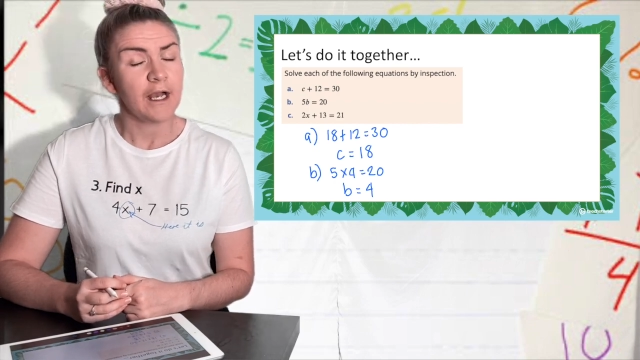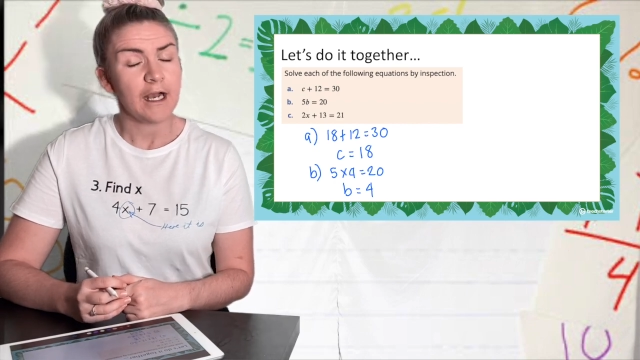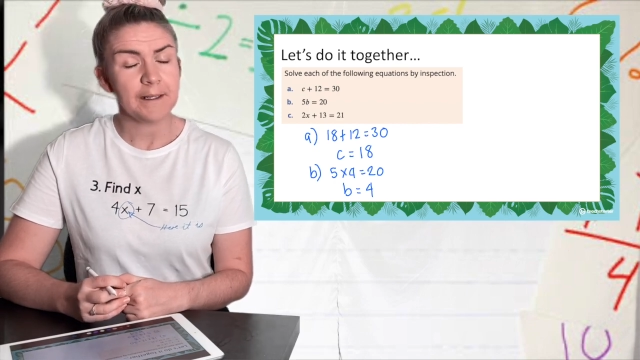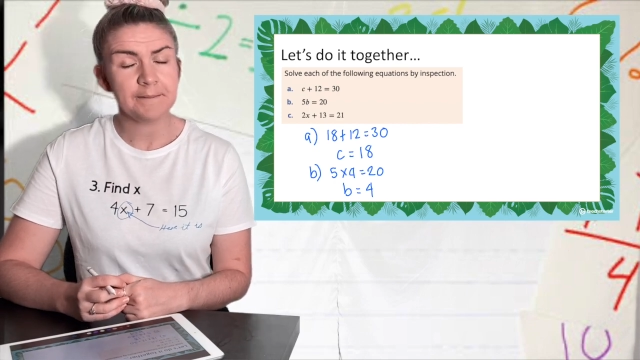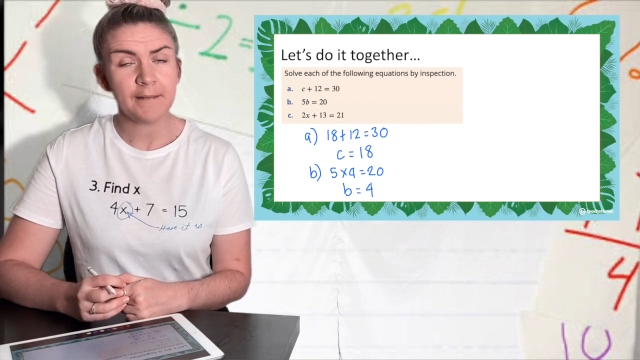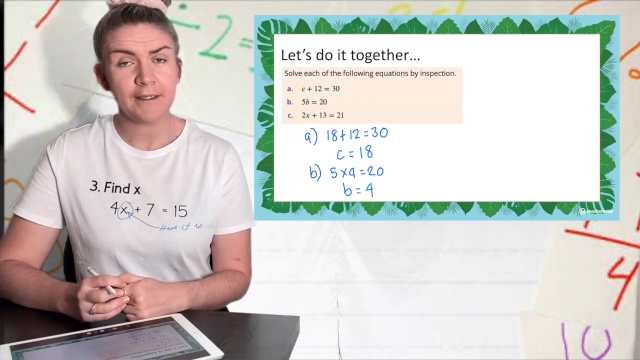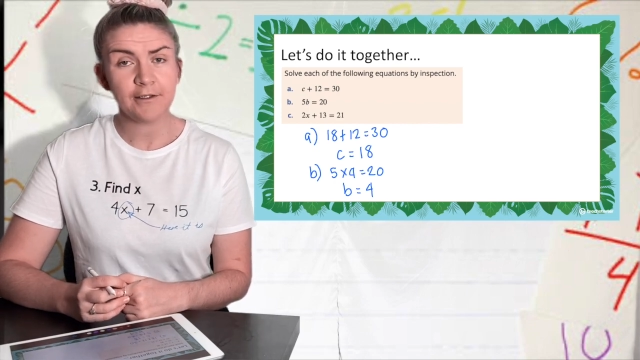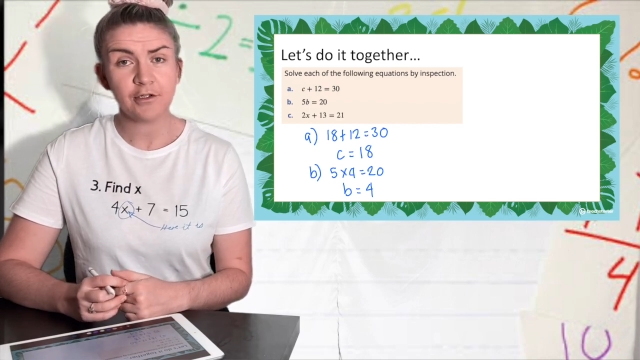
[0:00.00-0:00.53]
I
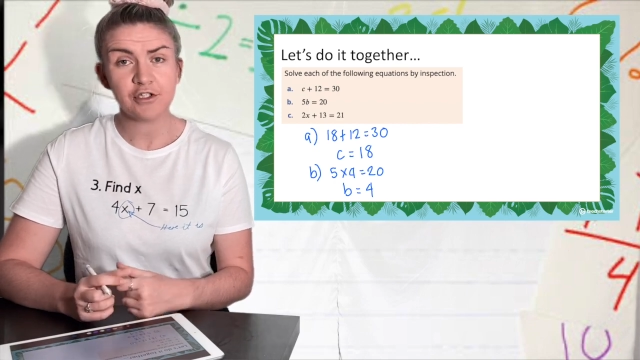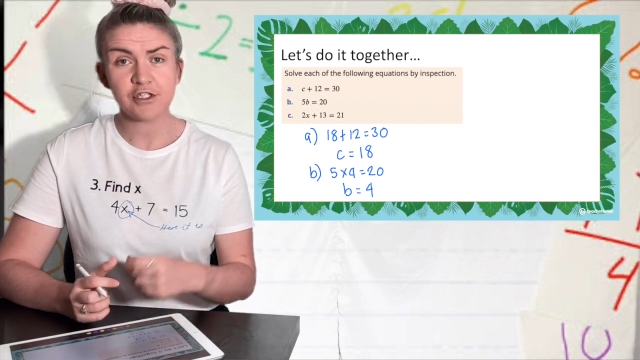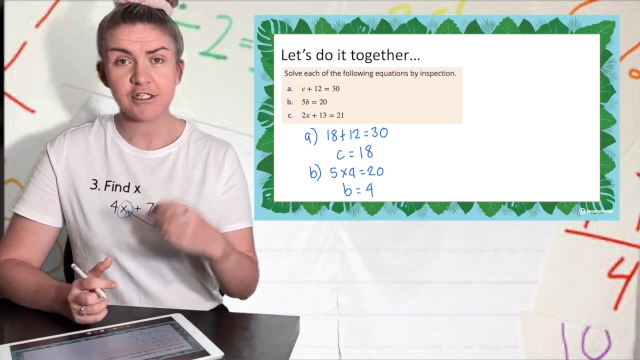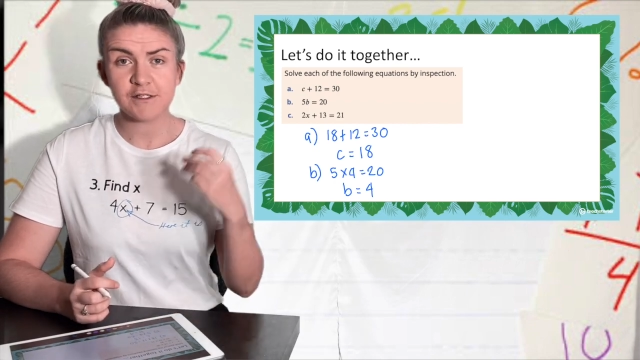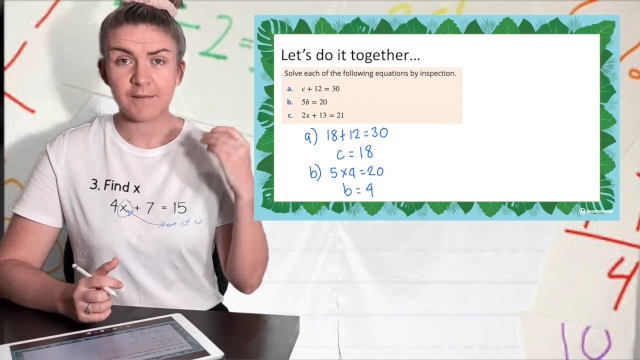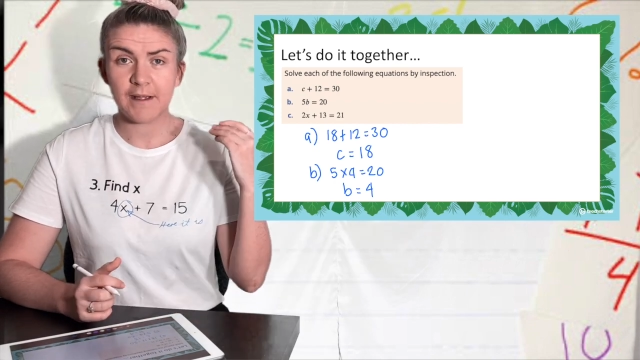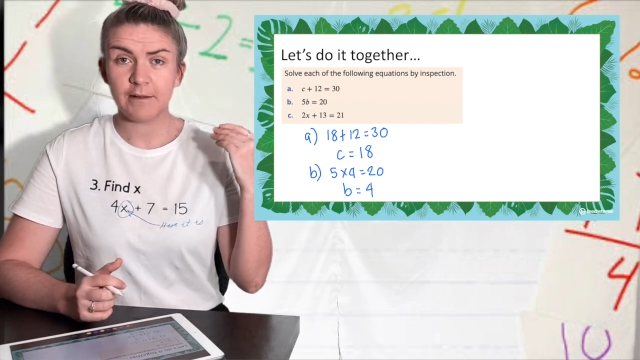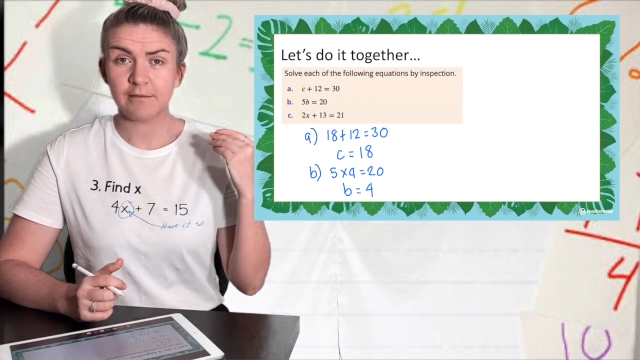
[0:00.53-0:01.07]
might not
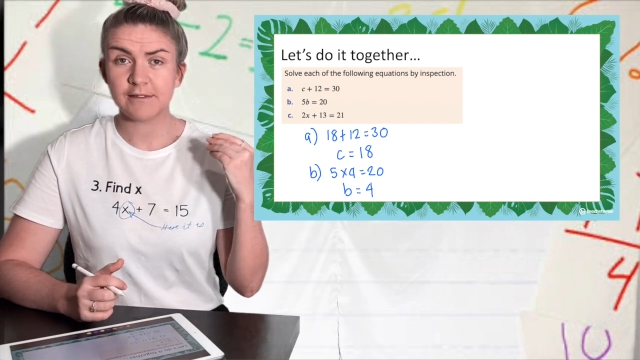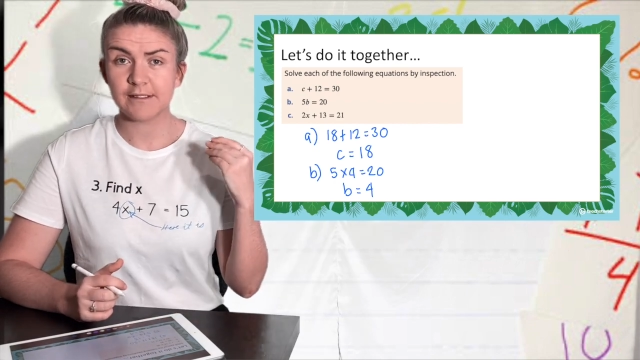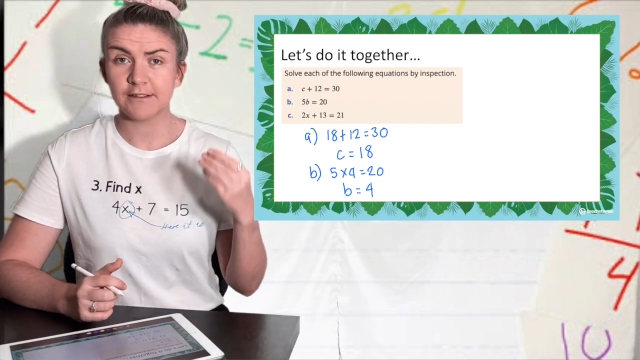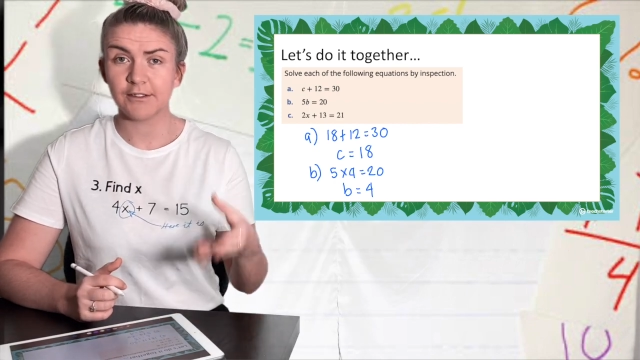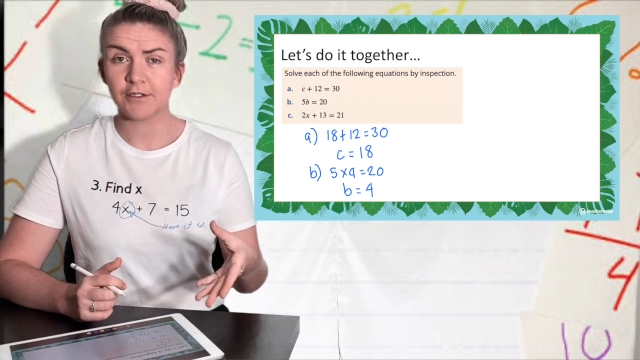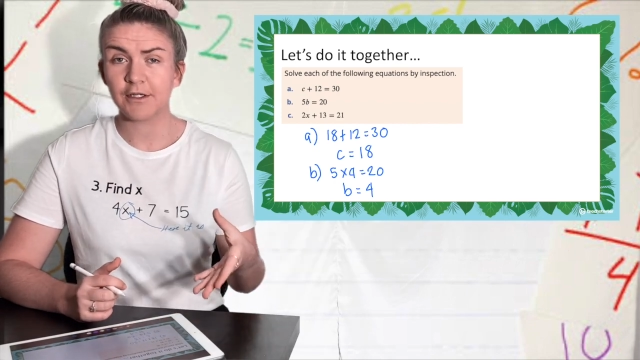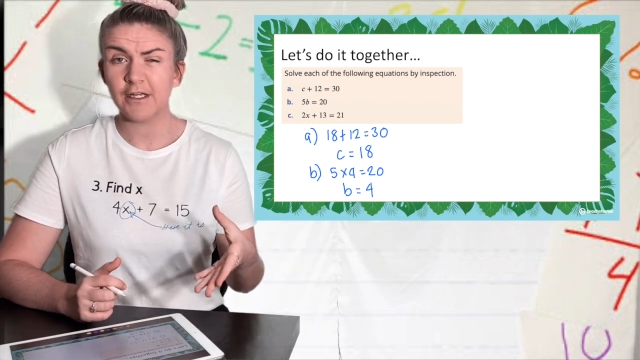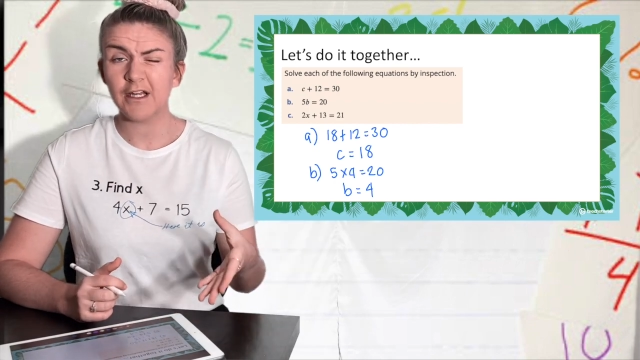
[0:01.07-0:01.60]
just be able to
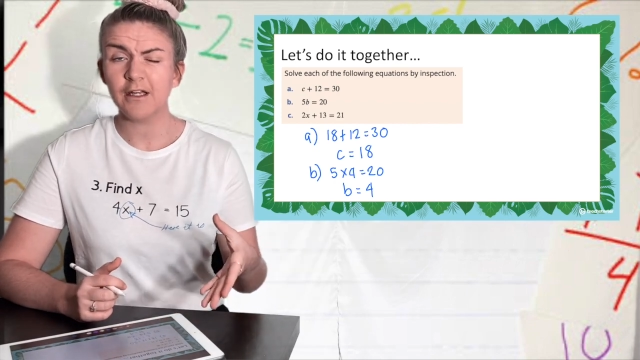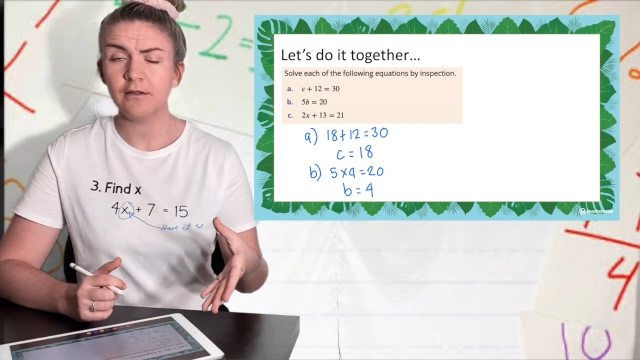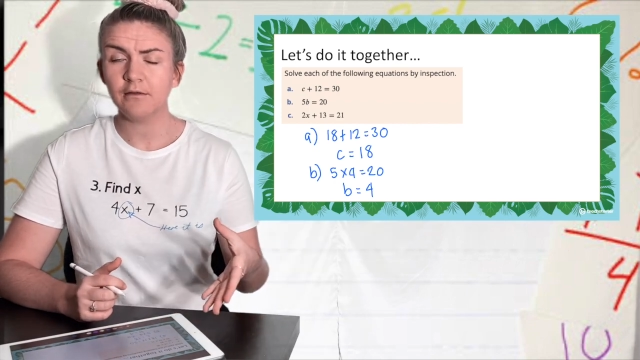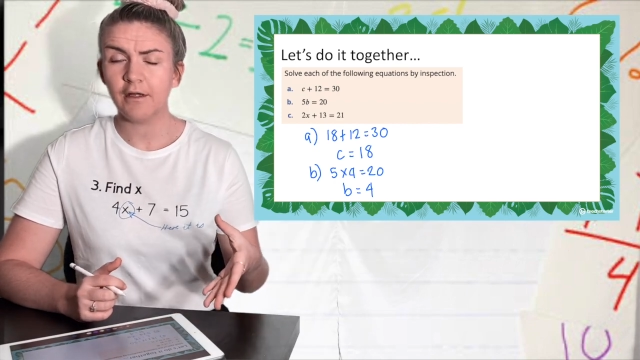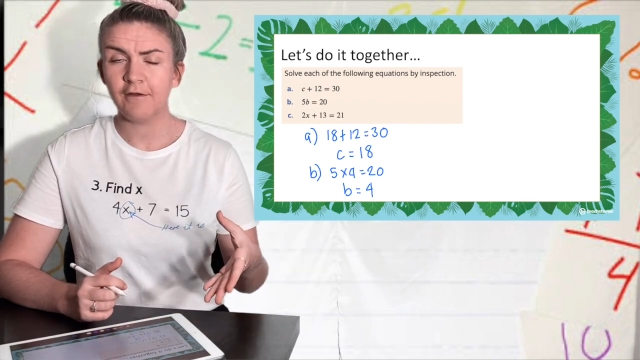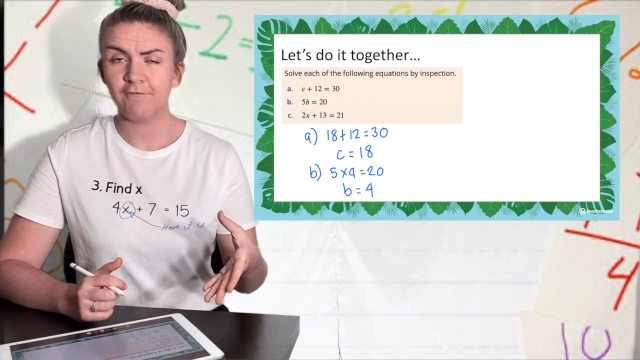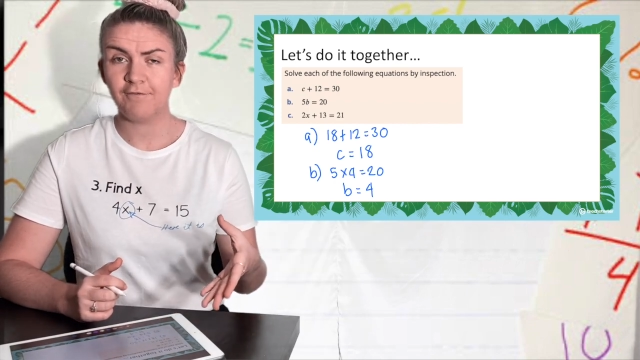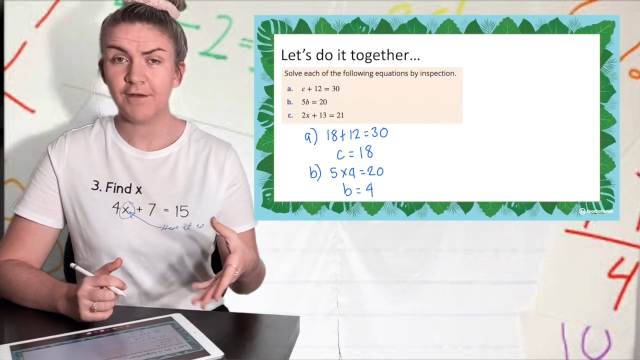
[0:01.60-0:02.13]
look at it
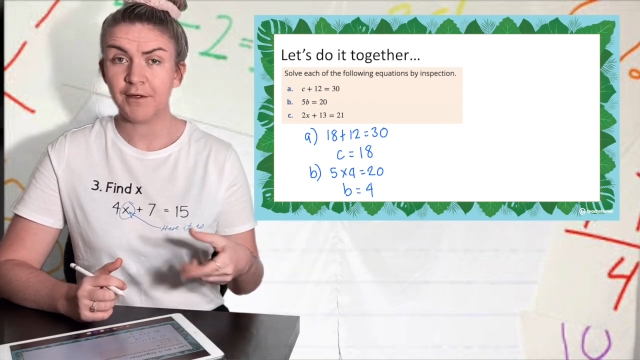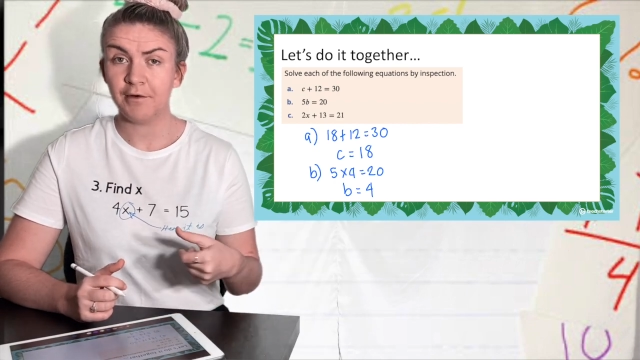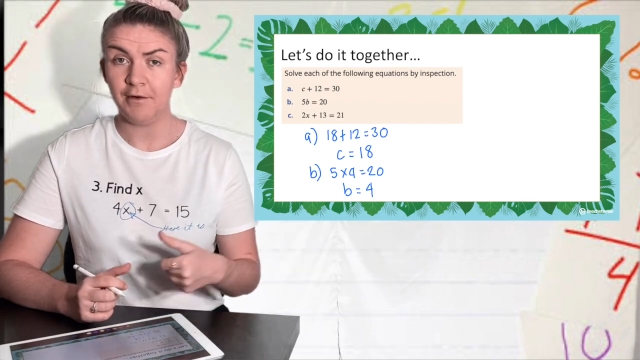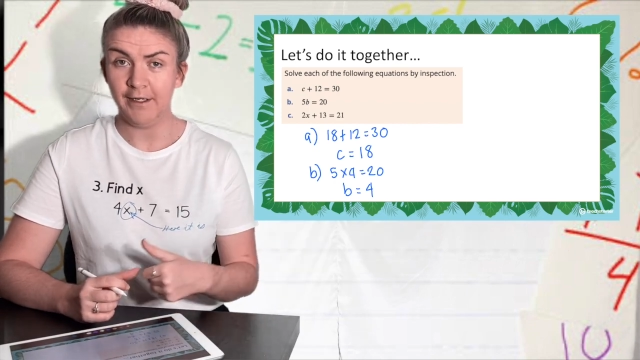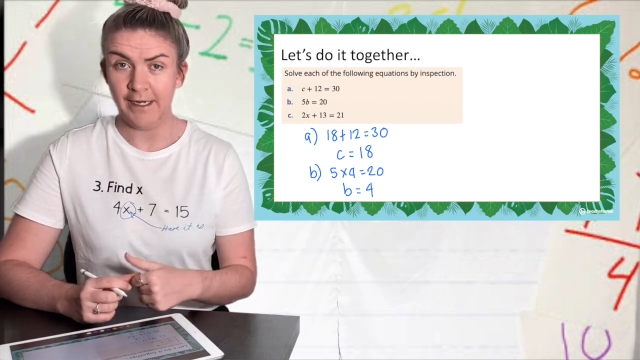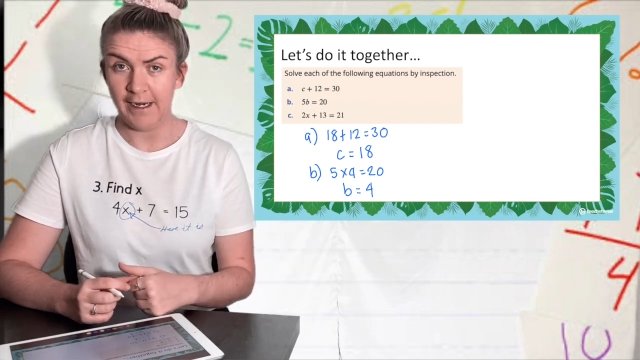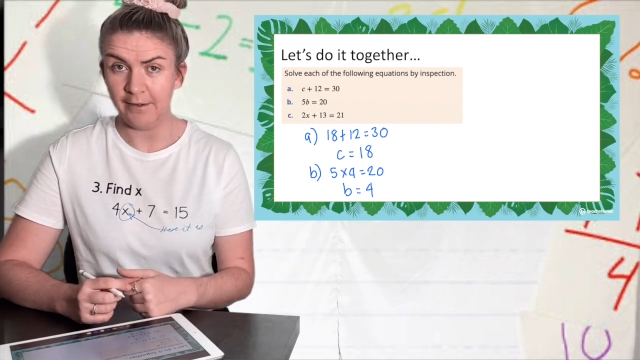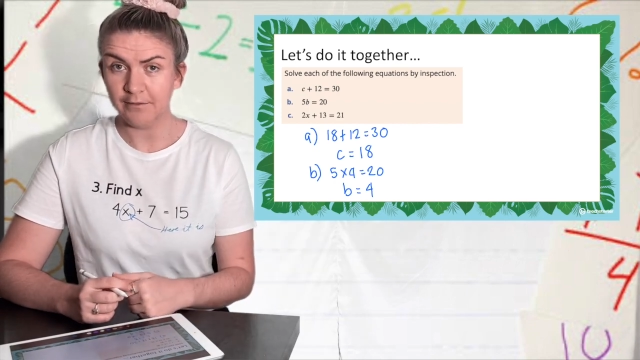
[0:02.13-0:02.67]
and figure
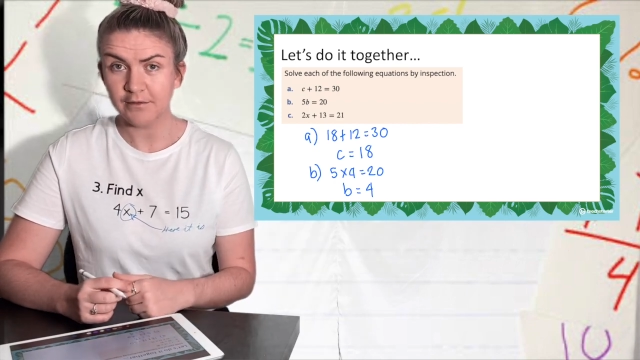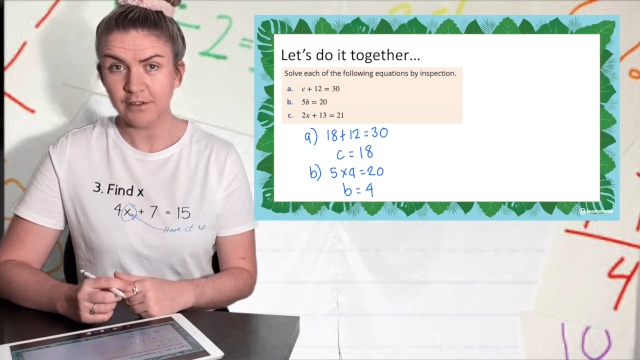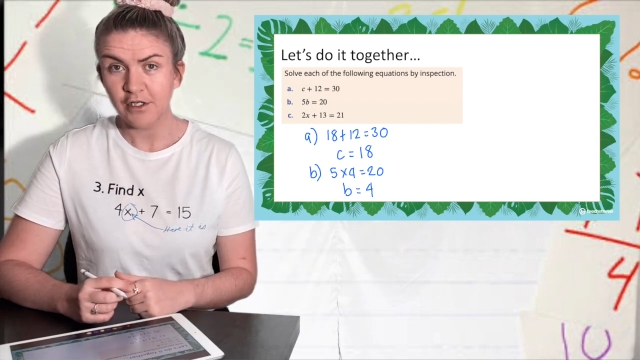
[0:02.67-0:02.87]
it out.